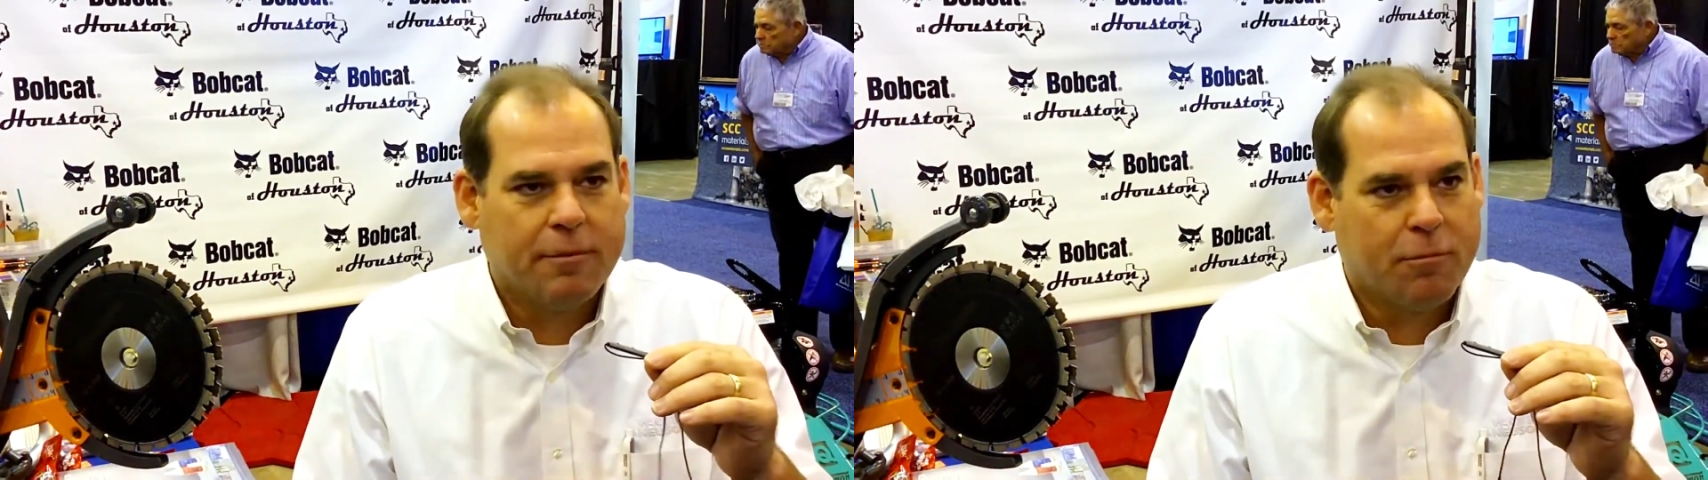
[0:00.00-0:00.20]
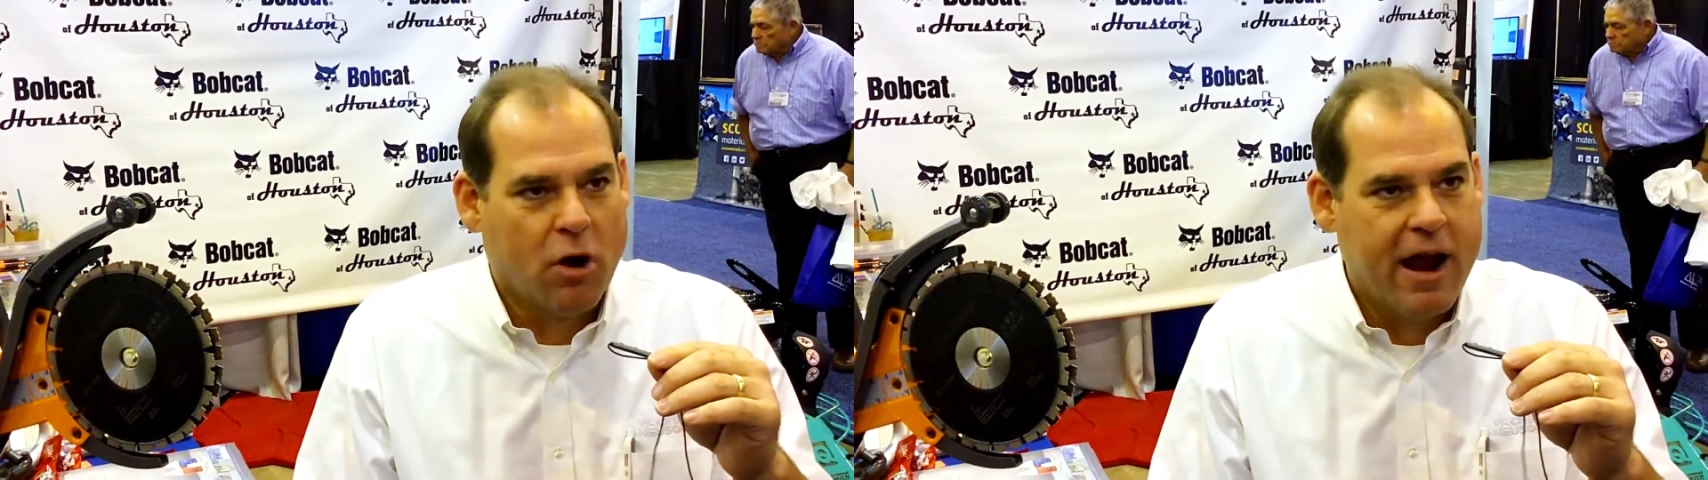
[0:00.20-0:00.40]

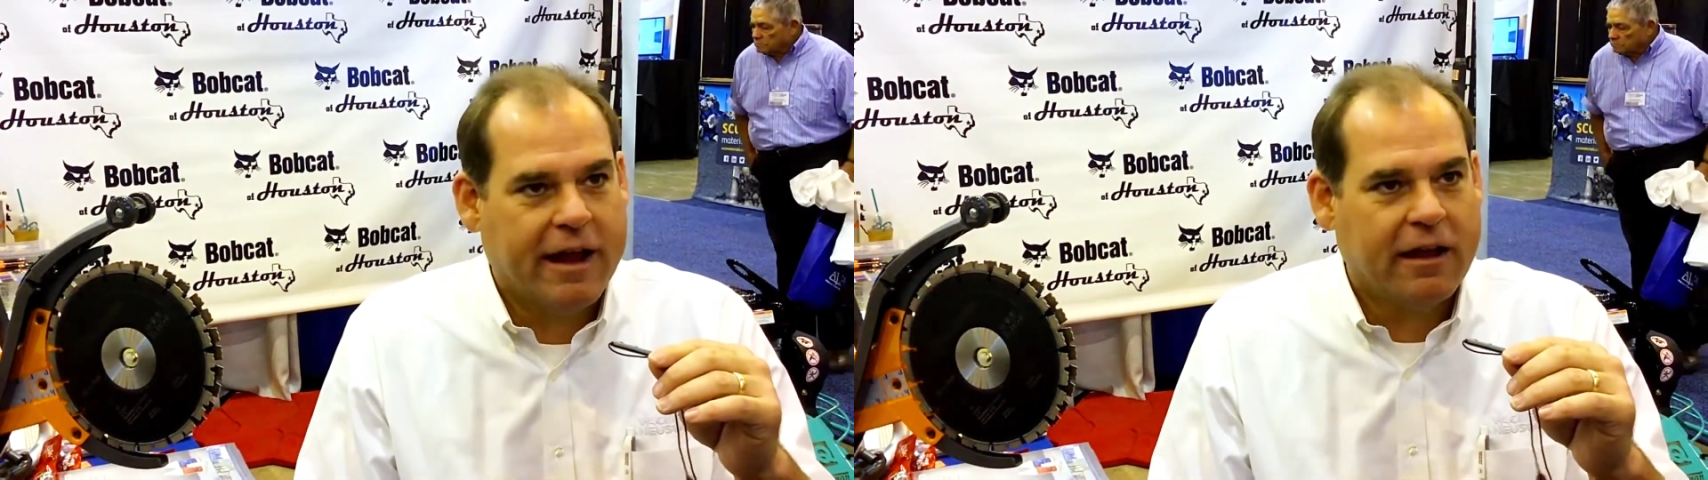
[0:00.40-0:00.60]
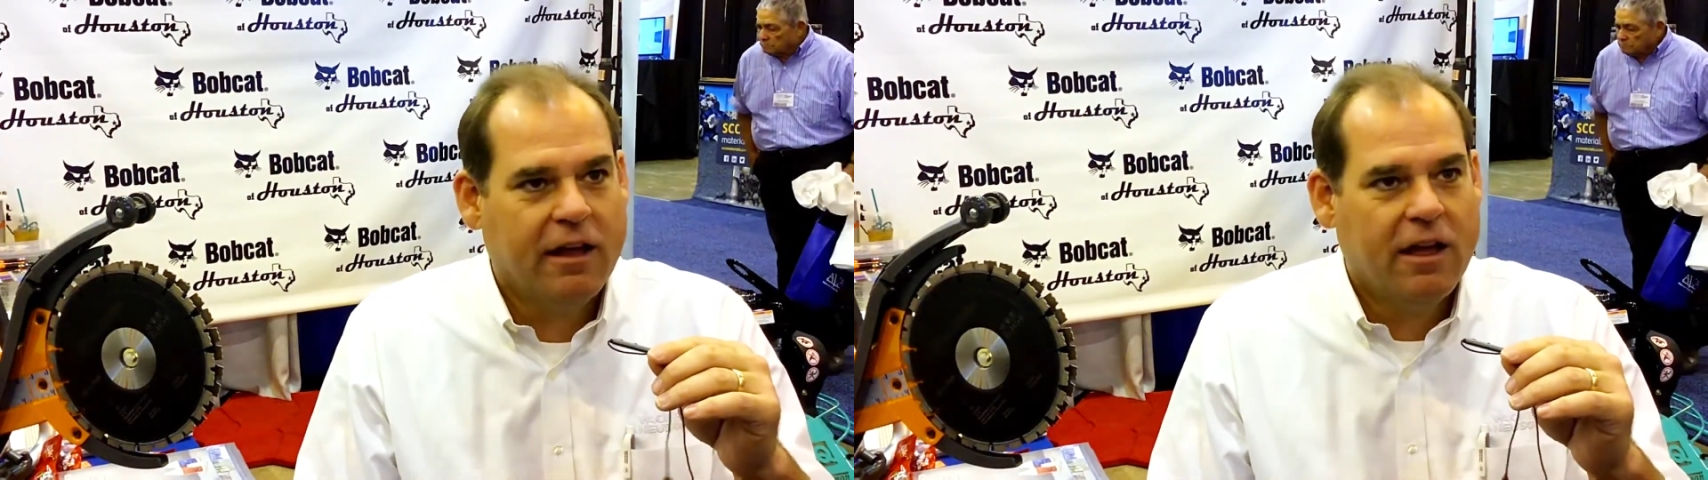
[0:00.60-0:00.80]
and
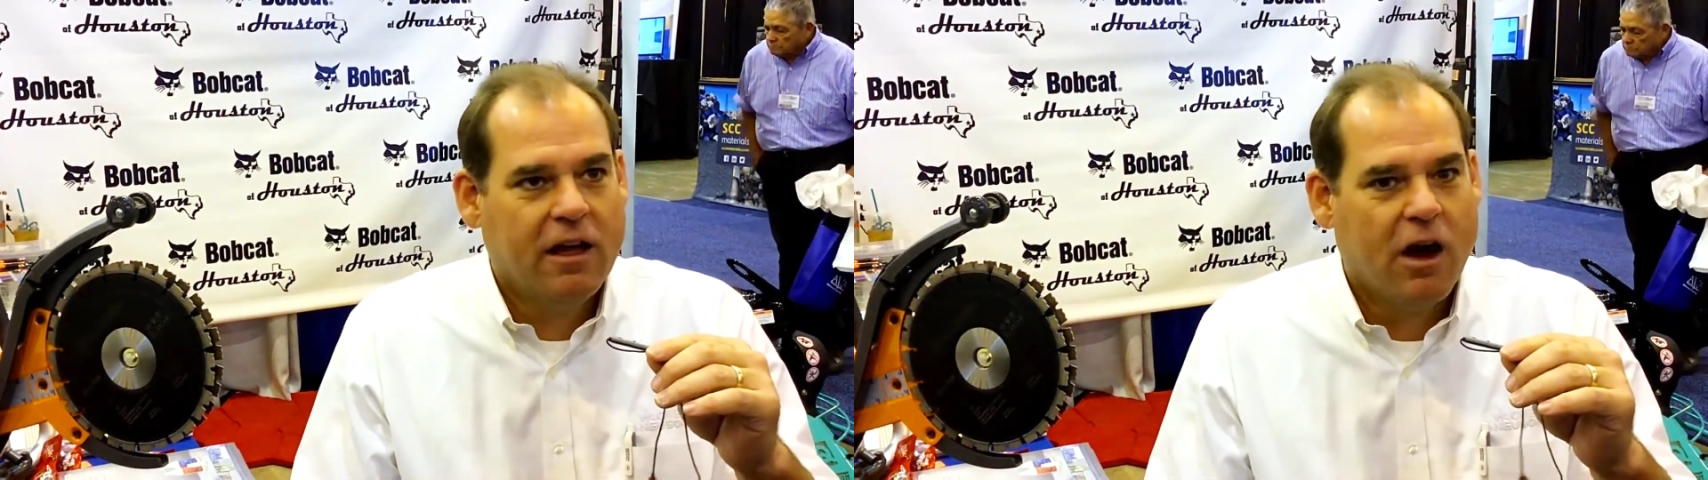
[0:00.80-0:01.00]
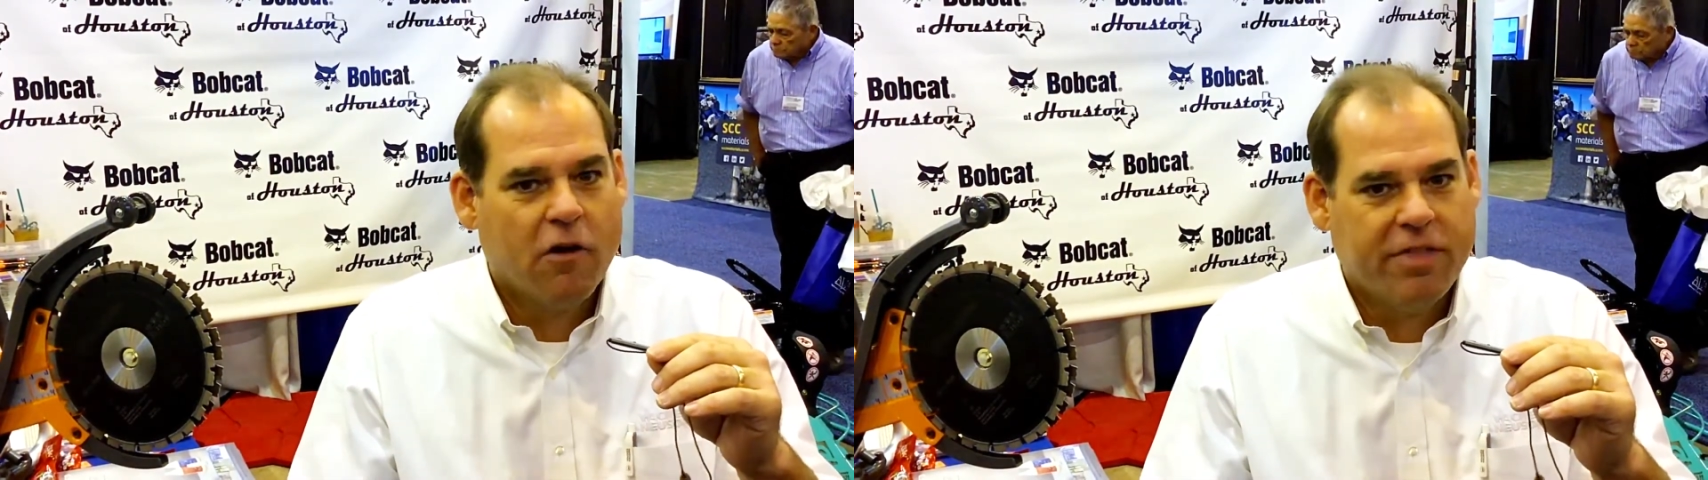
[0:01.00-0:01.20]
break
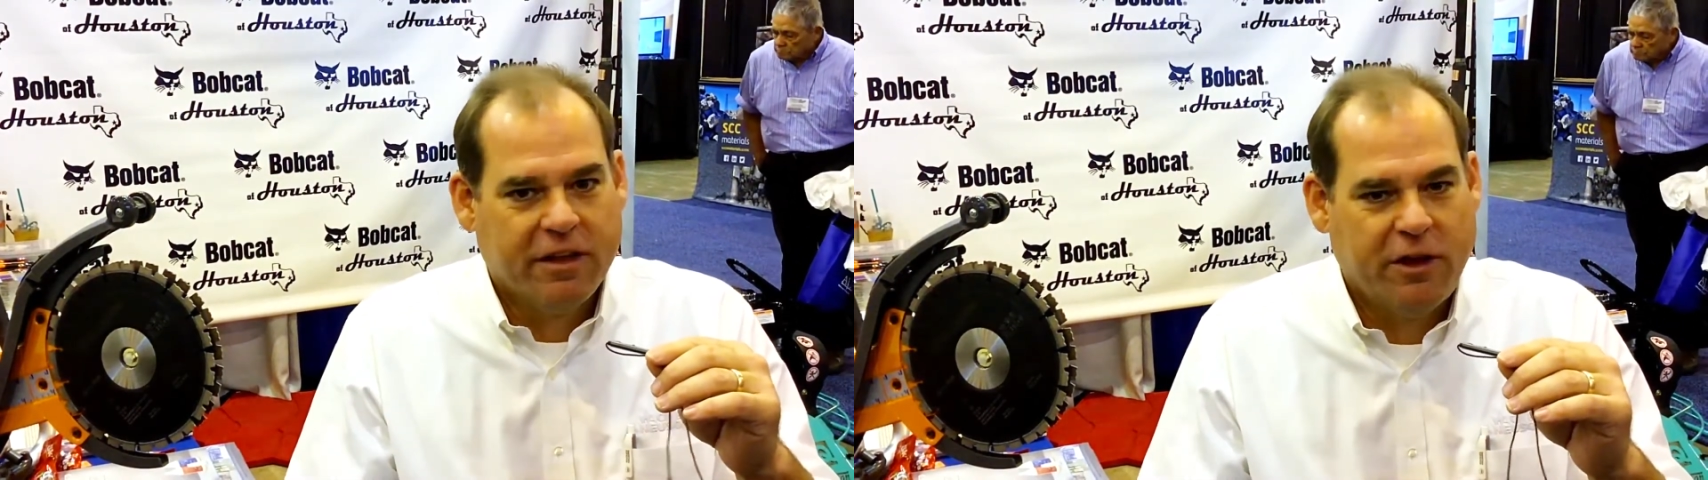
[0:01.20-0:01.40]
over the